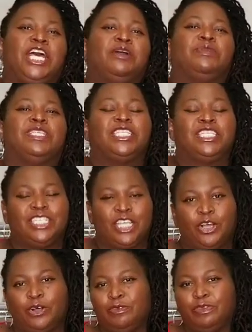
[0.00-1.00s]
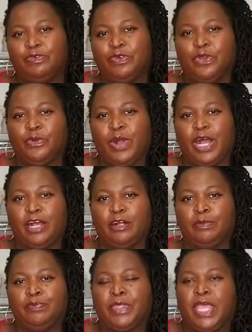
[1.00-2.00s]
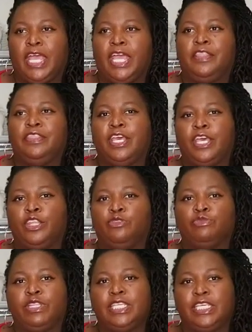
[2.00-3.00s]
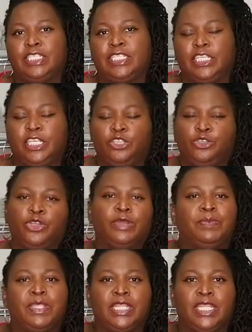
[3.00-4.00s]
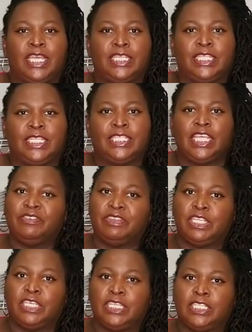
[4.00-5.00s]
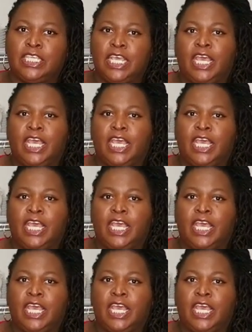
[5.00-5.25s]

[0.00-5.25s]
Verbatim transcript: It was shelved for a while and then released in Europe in the 1970s